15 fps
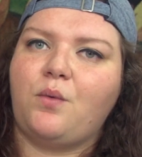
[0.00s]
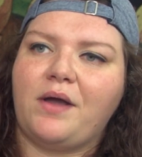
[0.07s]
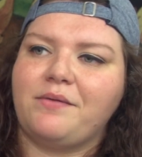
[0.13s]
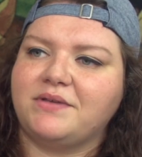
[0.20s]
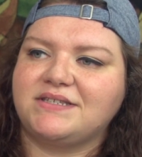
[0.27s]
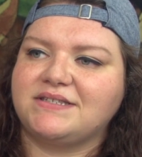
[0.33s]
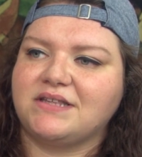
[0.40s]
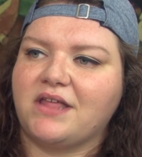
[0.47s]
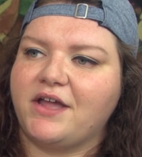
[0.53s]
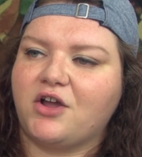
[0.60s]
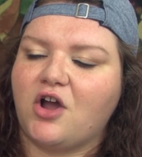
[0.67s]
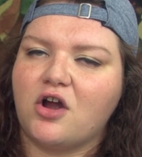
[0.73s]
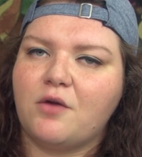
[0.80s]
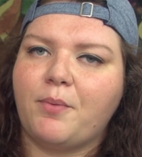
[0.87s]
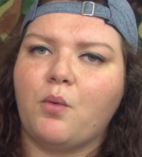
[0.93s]
why Miss
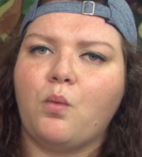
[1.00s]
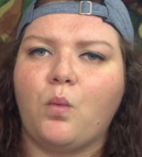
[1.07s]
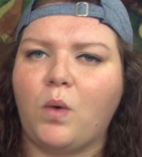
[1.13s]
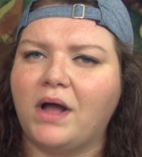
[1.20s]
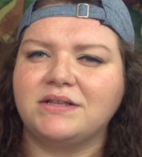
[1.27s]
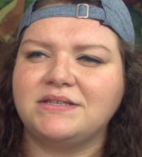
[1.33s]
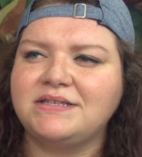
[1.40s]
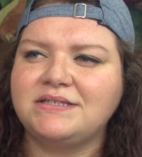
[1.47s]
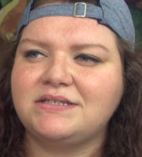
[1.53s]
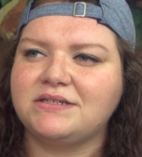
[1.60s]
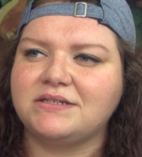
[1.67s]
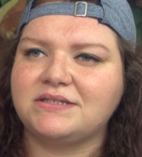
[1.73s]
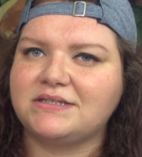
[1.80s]
Slycarp wants to